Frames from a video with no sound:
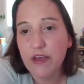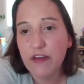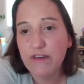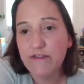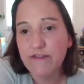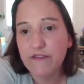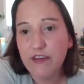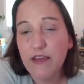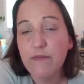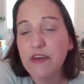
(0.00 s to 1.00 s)
have
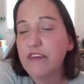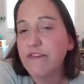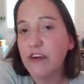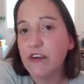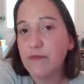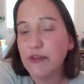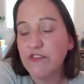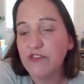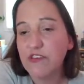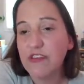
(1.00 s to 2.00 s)
already
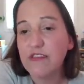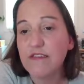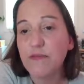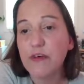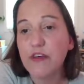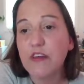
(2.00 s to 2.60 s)
mentioned this, but